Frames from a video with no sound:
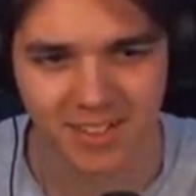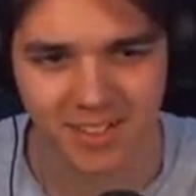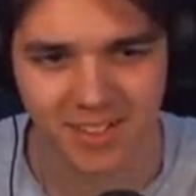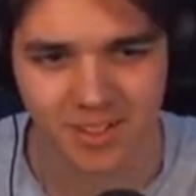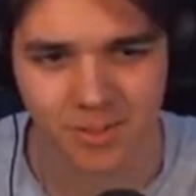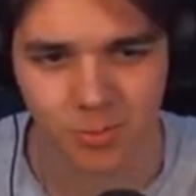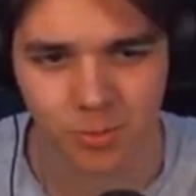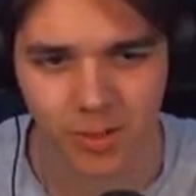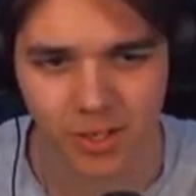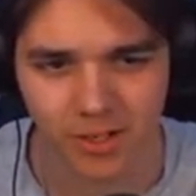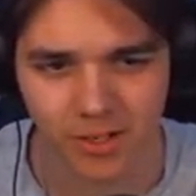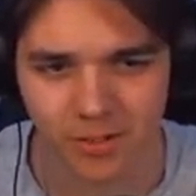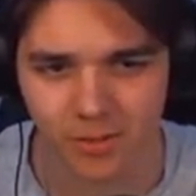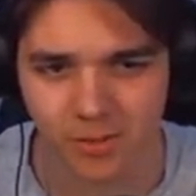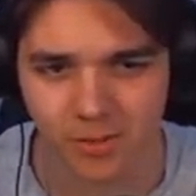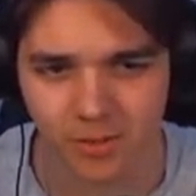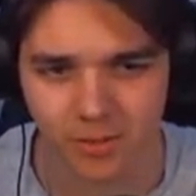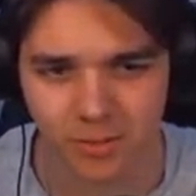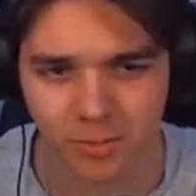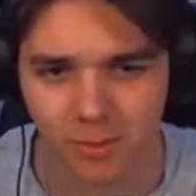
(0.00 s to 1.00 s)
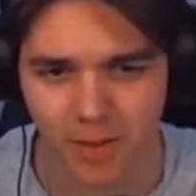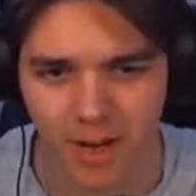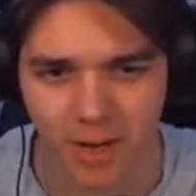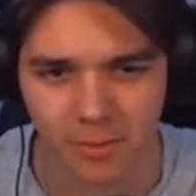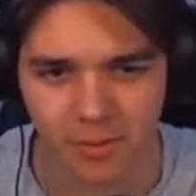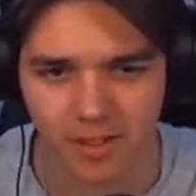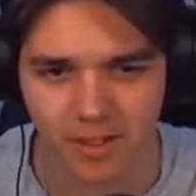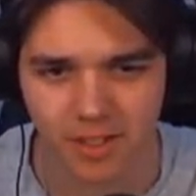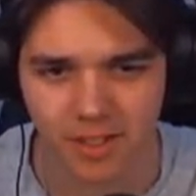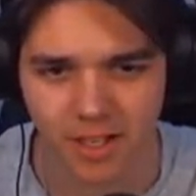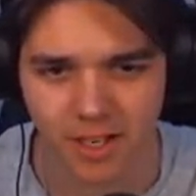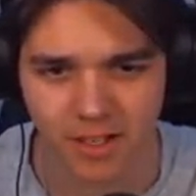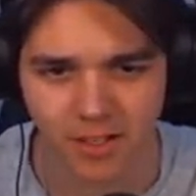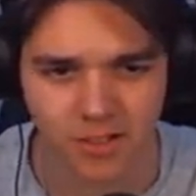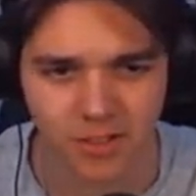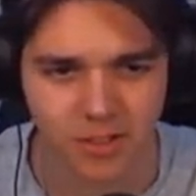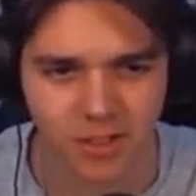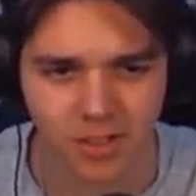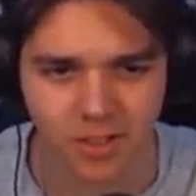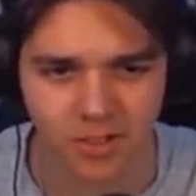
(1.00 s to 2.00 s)
that's weird. Why would I
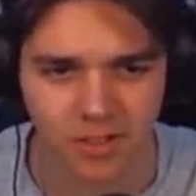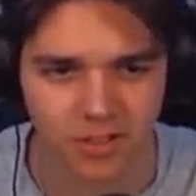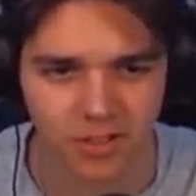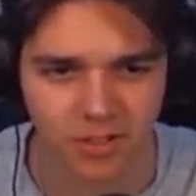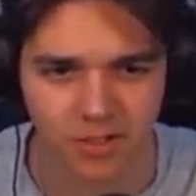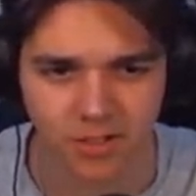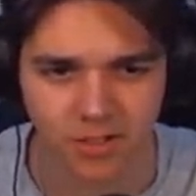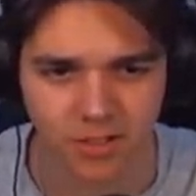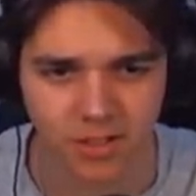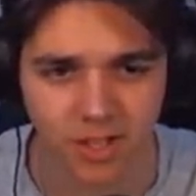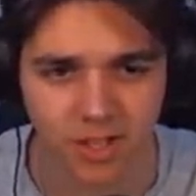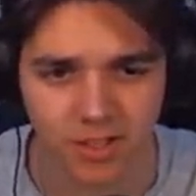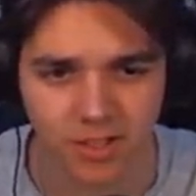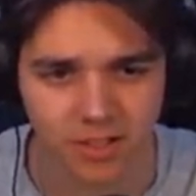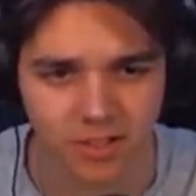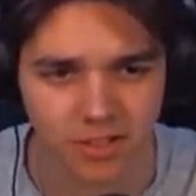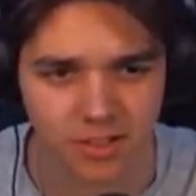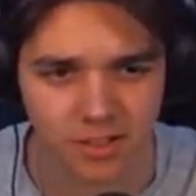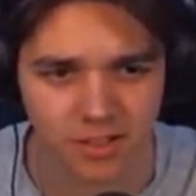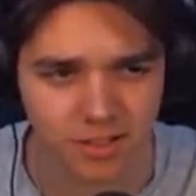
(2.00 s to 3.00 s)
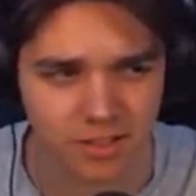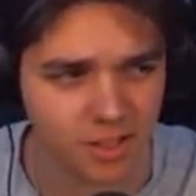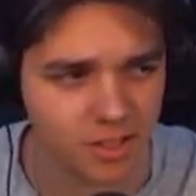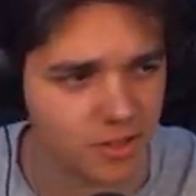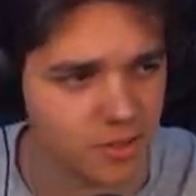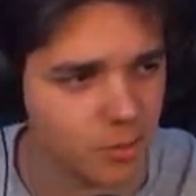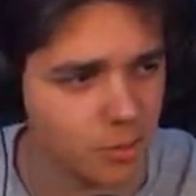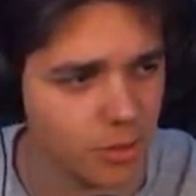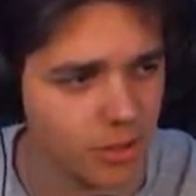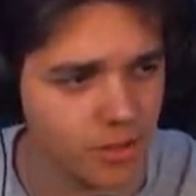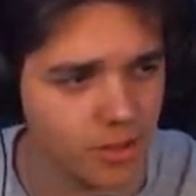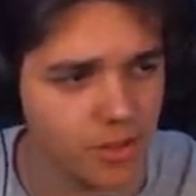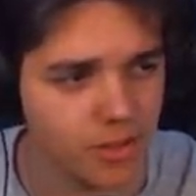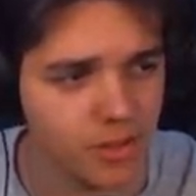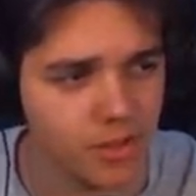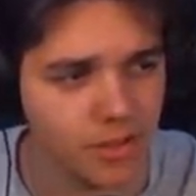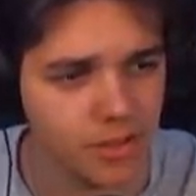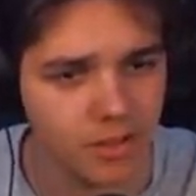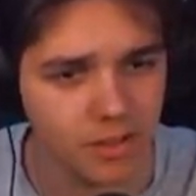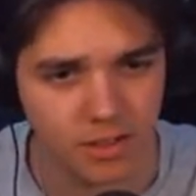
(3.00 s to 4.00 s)
think the dicks? That's weird.
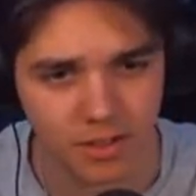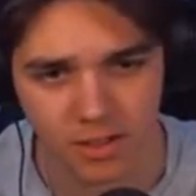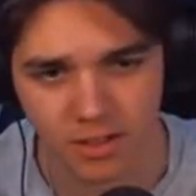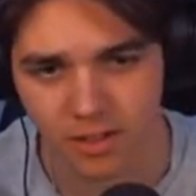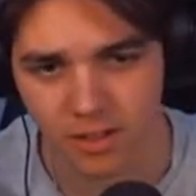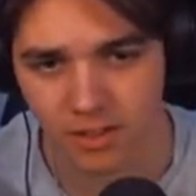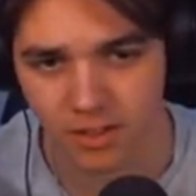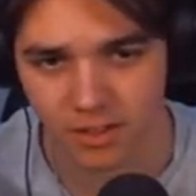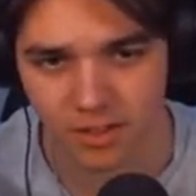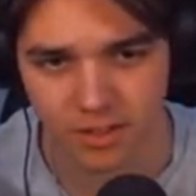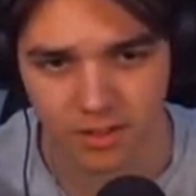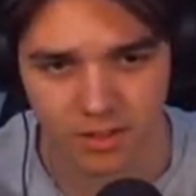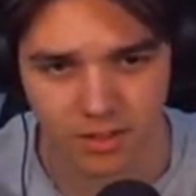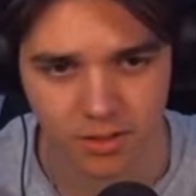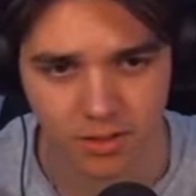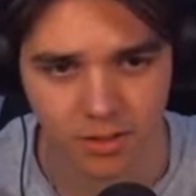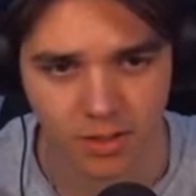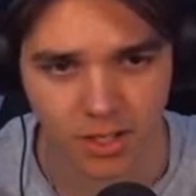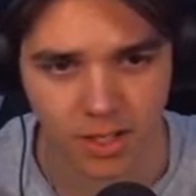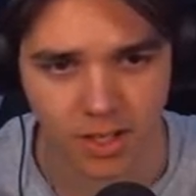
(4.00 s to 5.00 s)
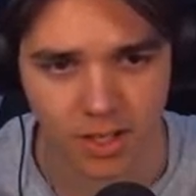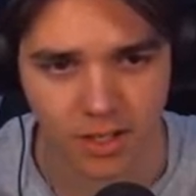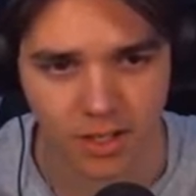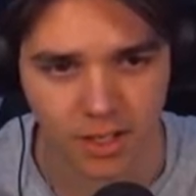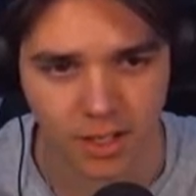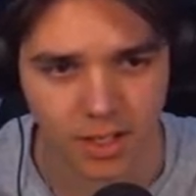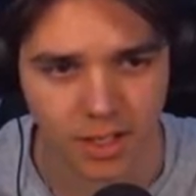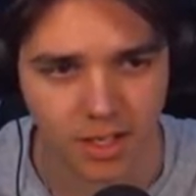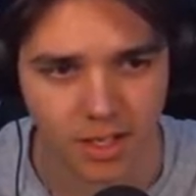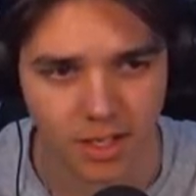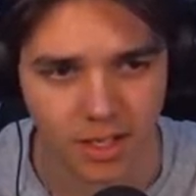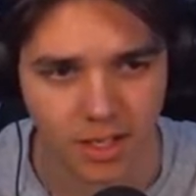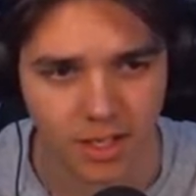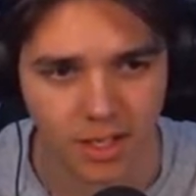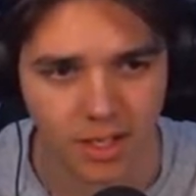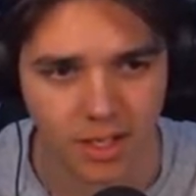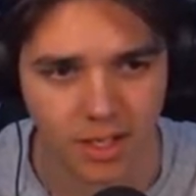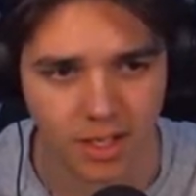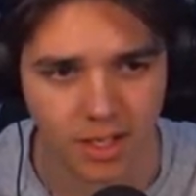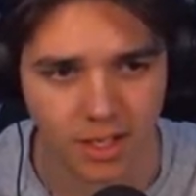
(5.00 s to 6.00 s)
Okay.
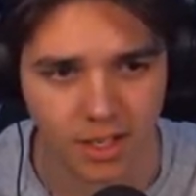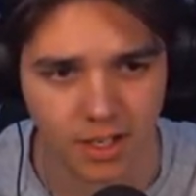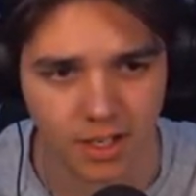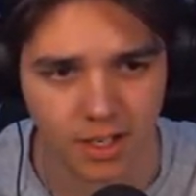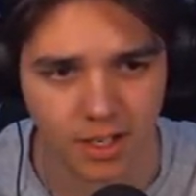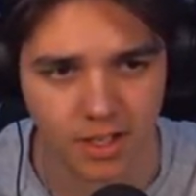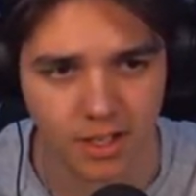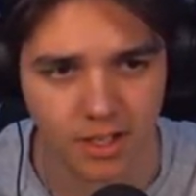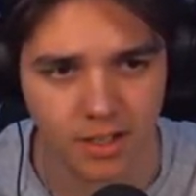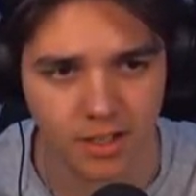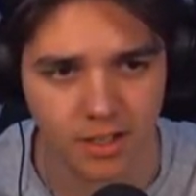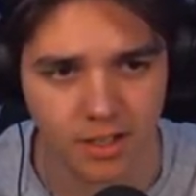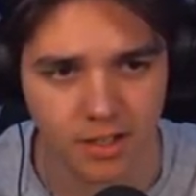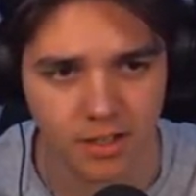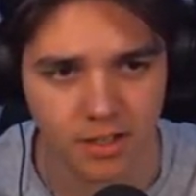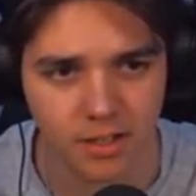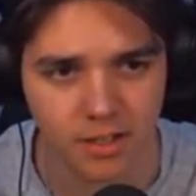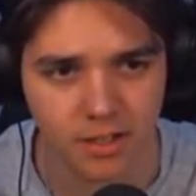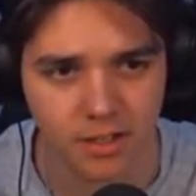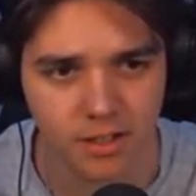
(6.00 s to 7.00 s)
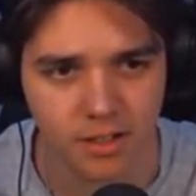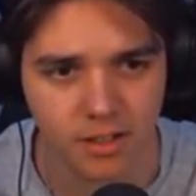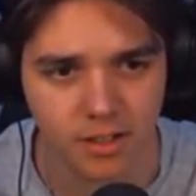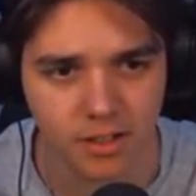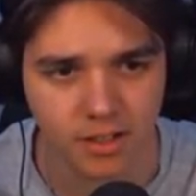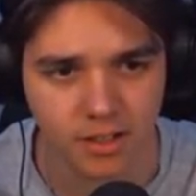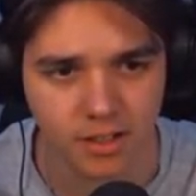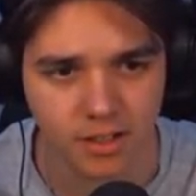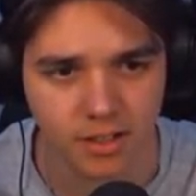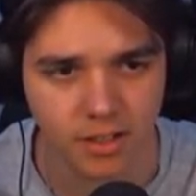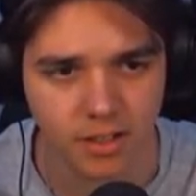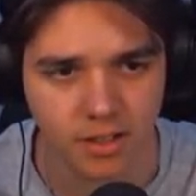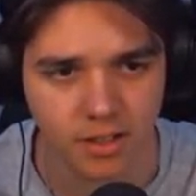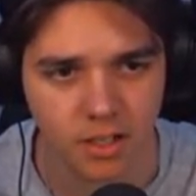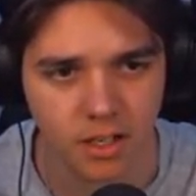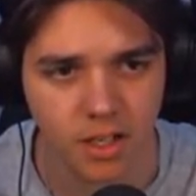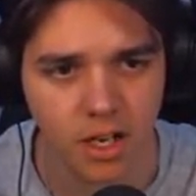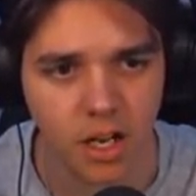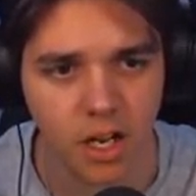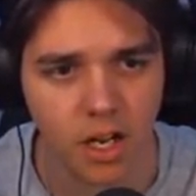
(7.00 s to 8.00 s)
Hey.
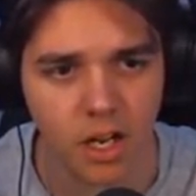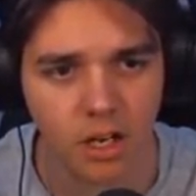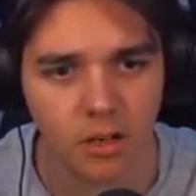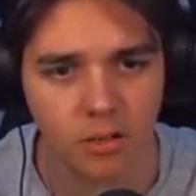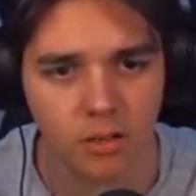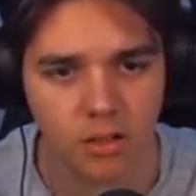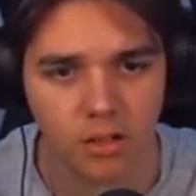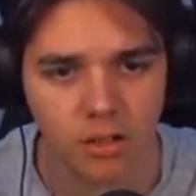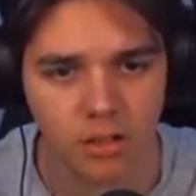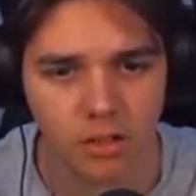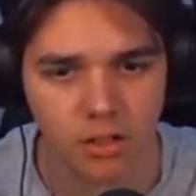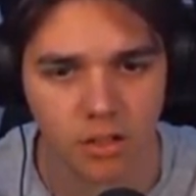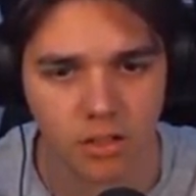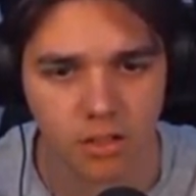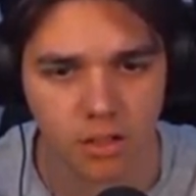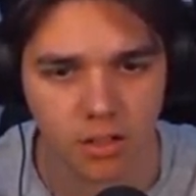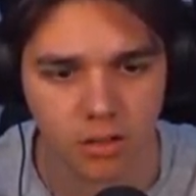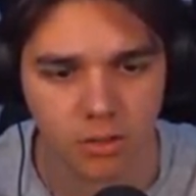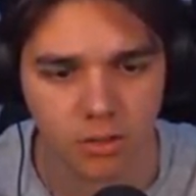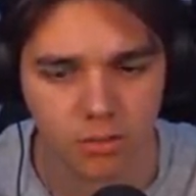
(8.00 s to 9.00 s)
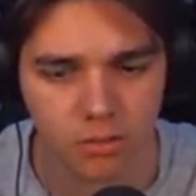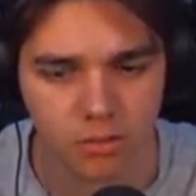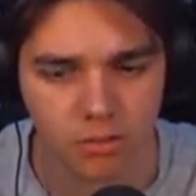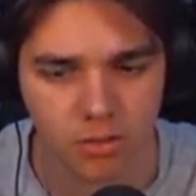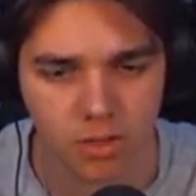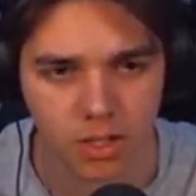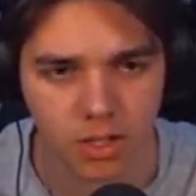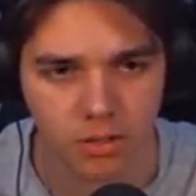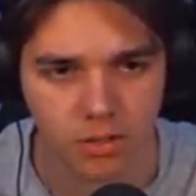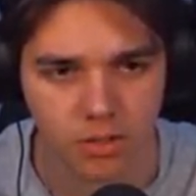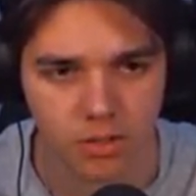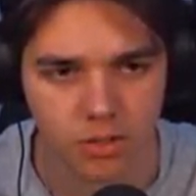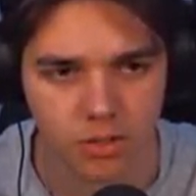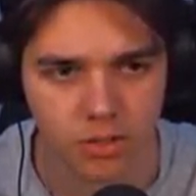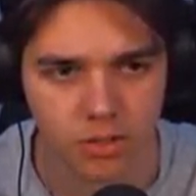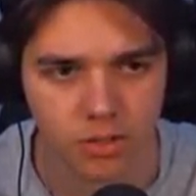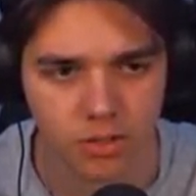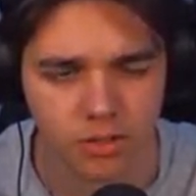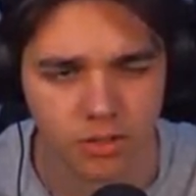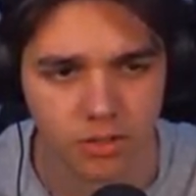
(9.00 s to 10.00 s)
Hello. Oh, ouch.
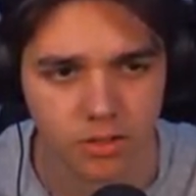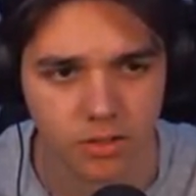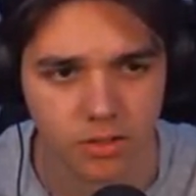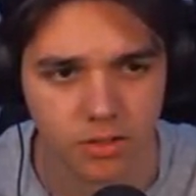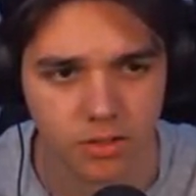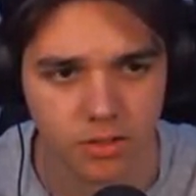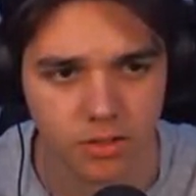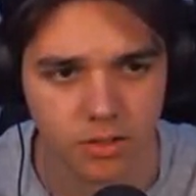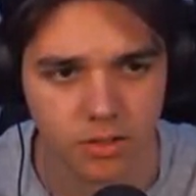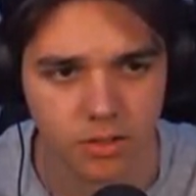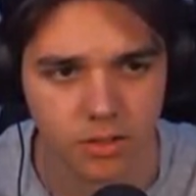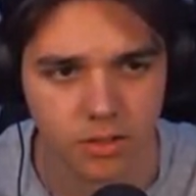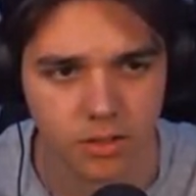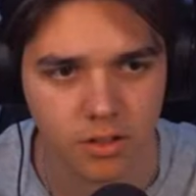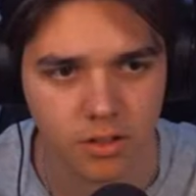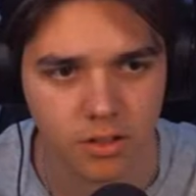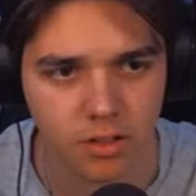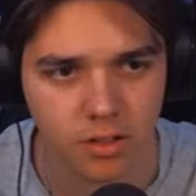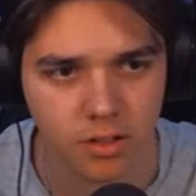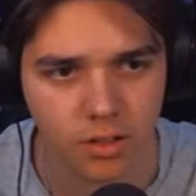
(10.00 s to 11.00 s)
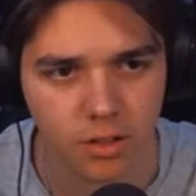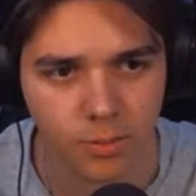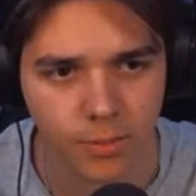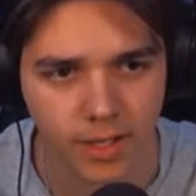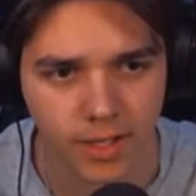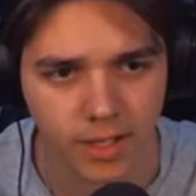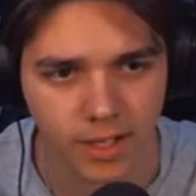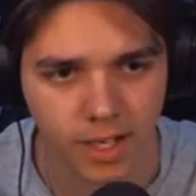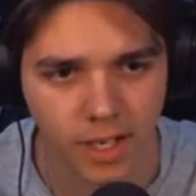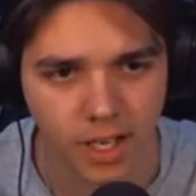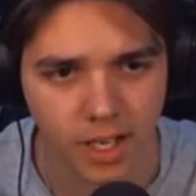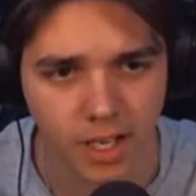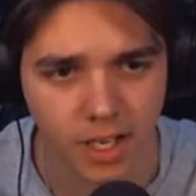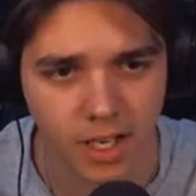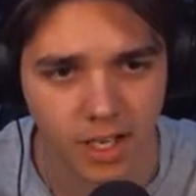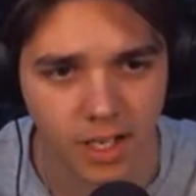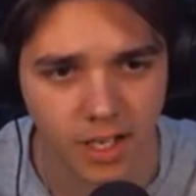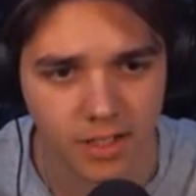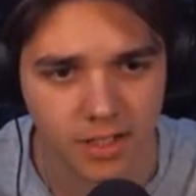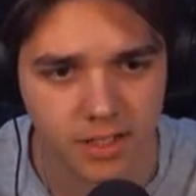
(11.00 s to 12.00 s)
Green
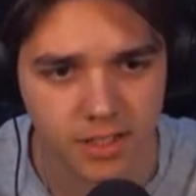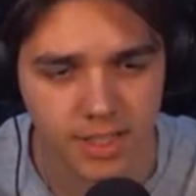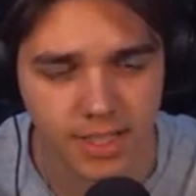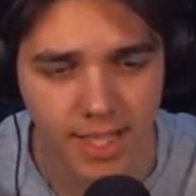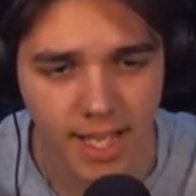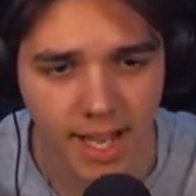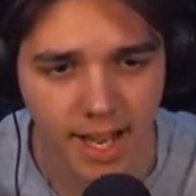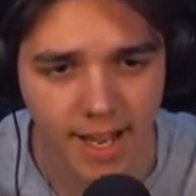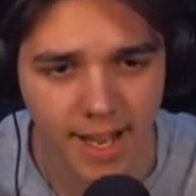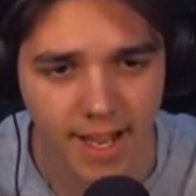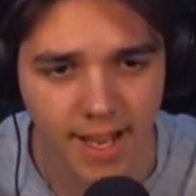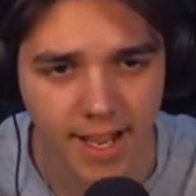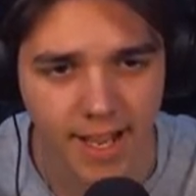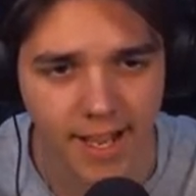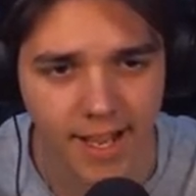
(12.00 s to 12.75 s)
lights. Yay.